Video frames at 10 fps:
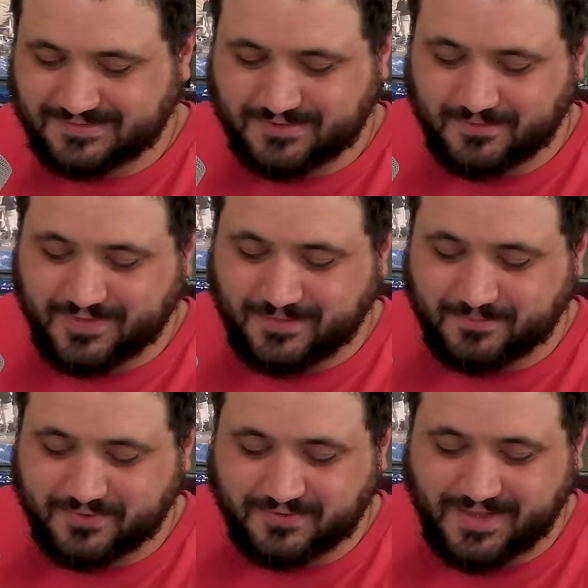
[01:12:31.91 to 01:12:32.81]
So they
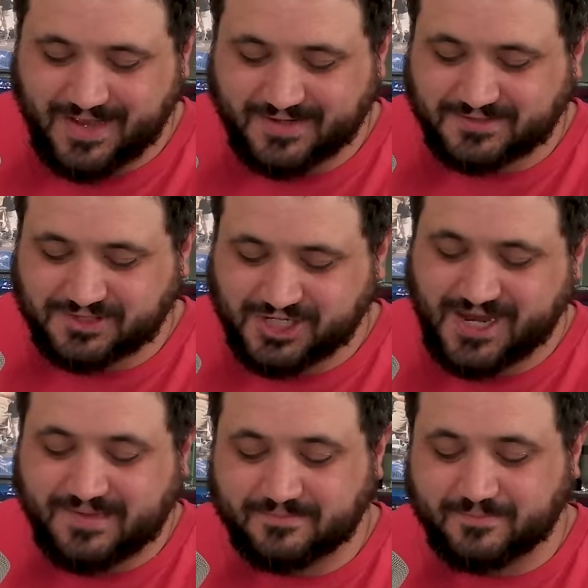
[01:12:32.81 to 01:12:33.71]
pull out a
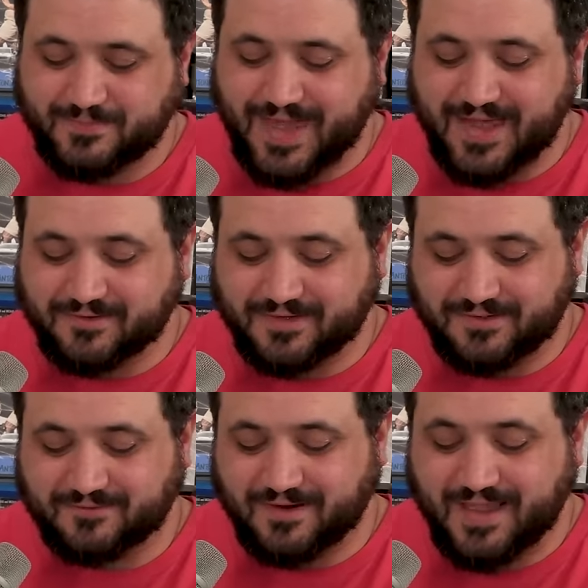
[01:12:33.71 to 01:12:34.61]
giant
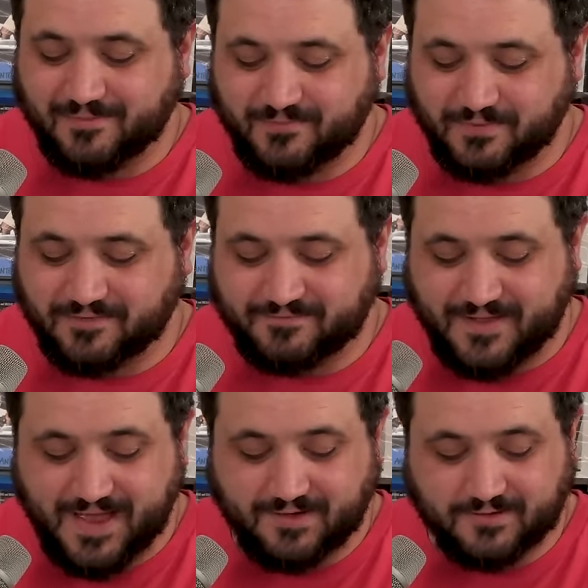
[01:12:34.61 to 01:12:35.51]
battering ram full of
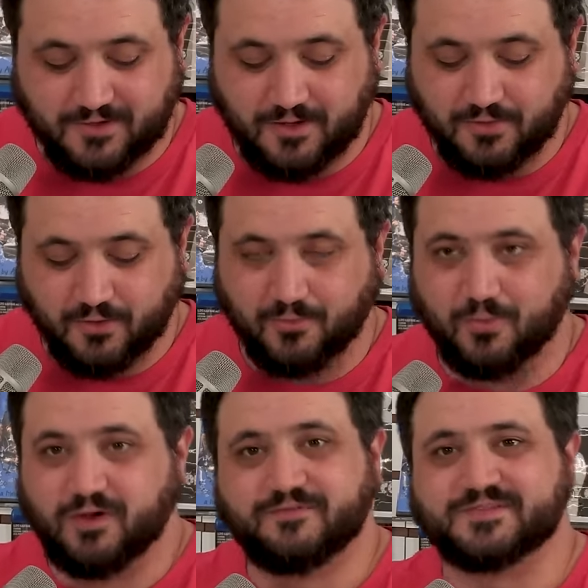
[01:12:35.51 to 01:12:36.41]
fire called the
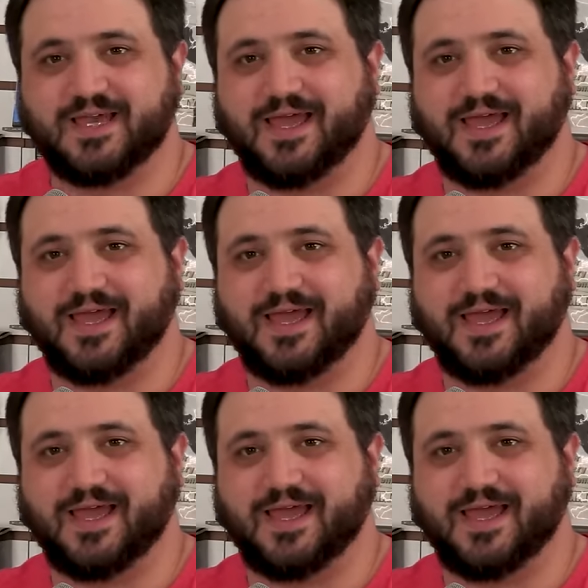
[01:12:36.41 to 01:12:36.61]
Wolf's